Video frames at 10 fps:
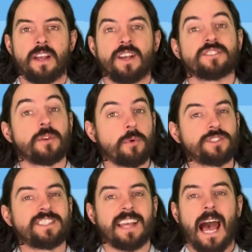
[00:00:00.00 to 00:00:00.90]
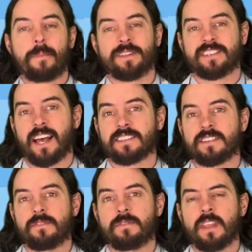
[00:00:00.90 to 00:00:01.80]
So what is a habitat?
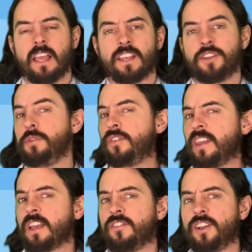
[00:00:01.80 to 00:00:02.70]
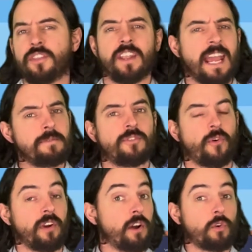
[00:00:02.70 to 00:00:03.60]
Can you think of another name for
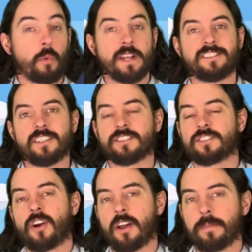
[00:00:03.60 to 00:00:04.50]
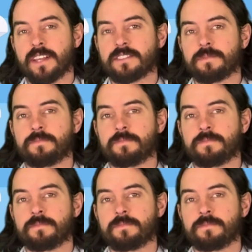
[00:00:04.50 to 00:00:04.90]
it or a way to describe it?